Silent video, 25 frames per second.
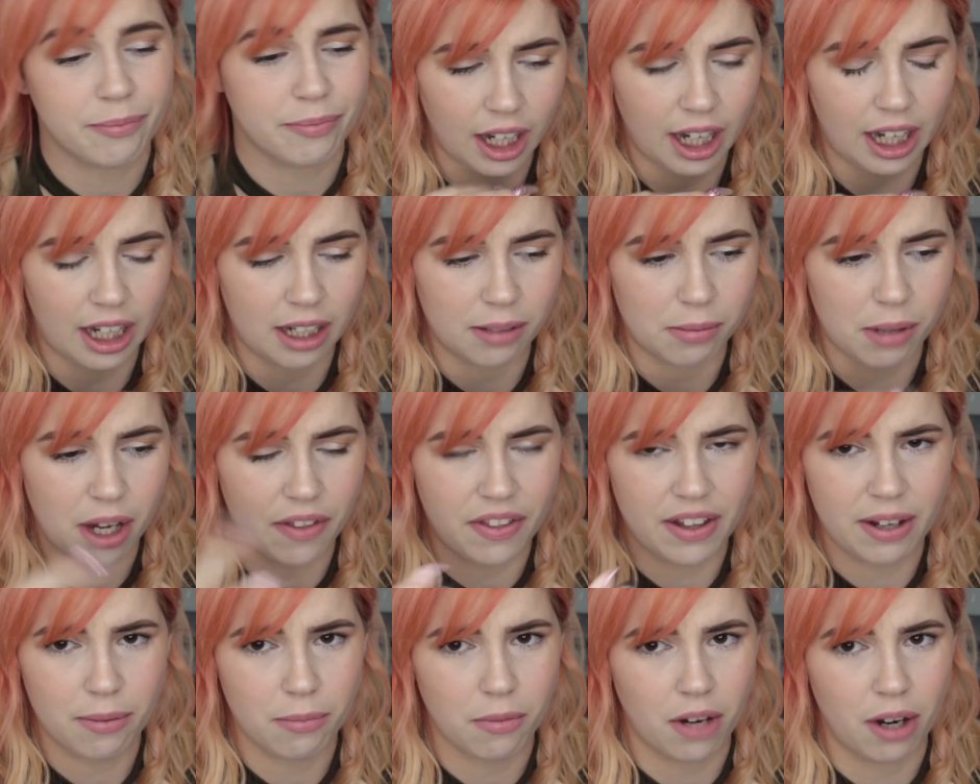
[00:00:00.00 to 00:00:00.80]
I
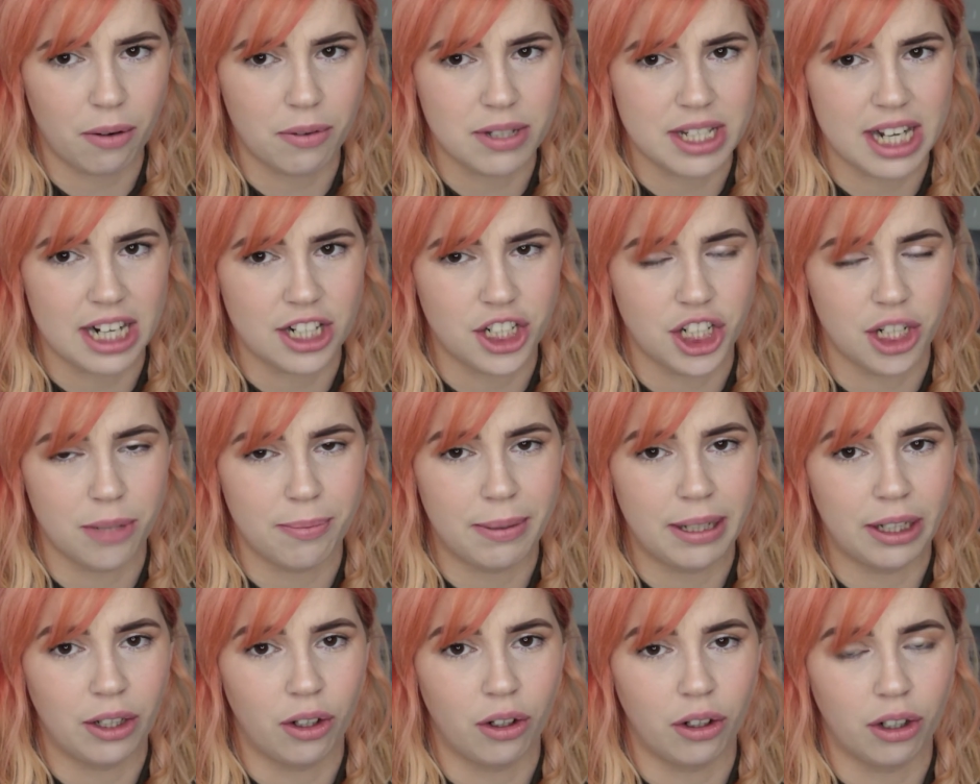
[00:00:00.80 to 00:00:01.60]
think mine was actually a
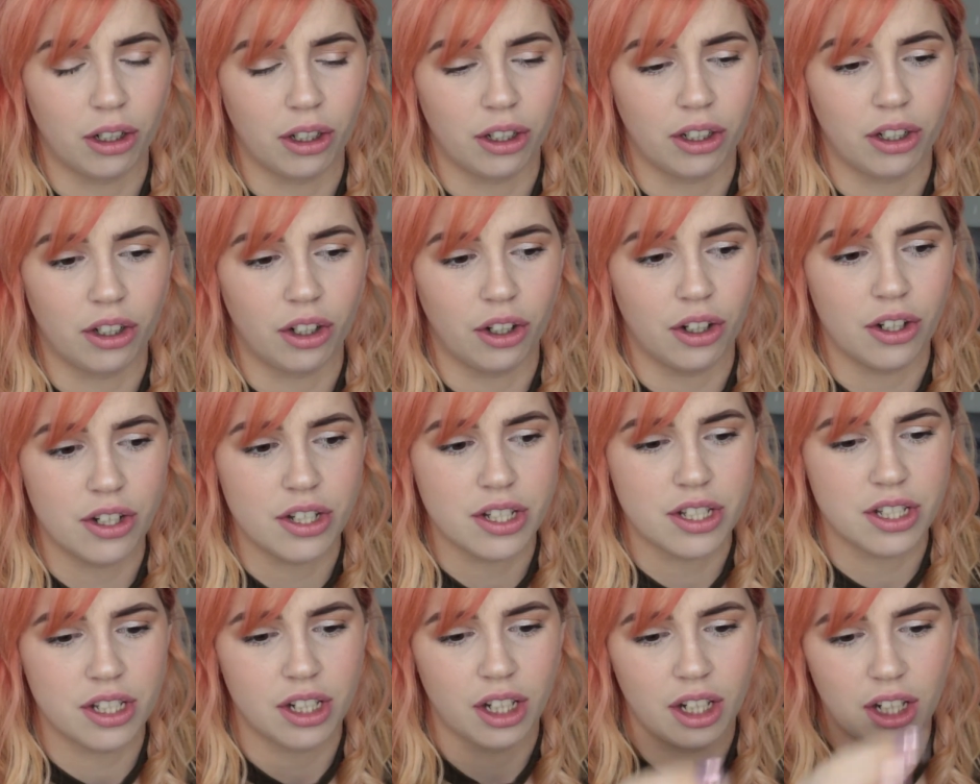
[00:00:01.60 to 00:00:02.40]
bit longer than
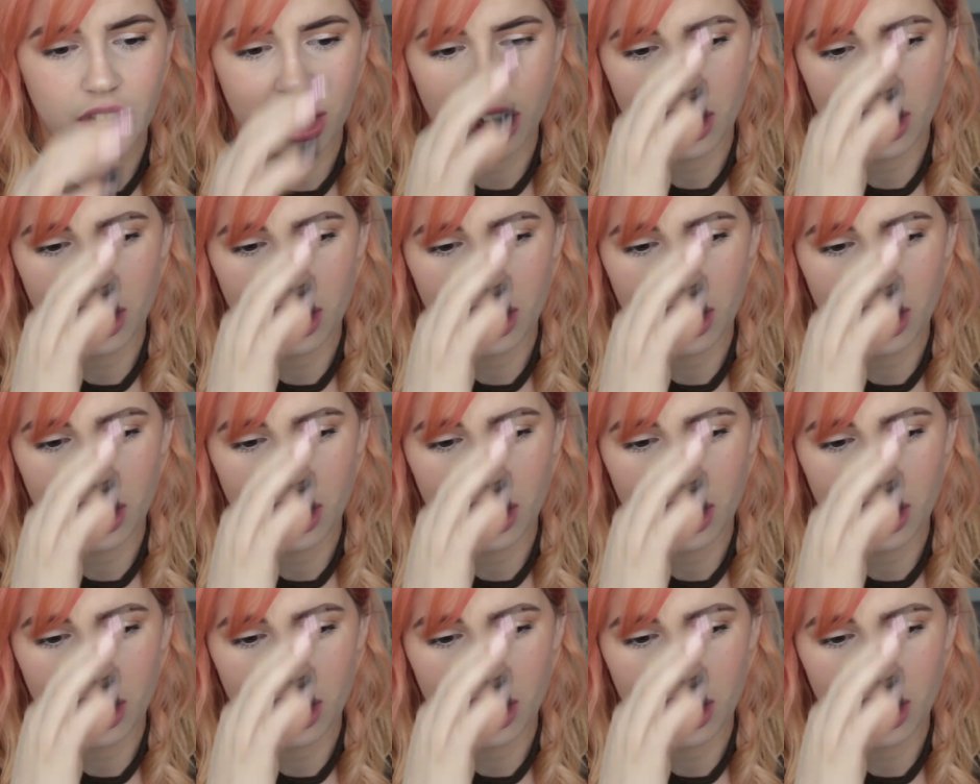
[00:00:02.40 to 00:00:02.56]
hers.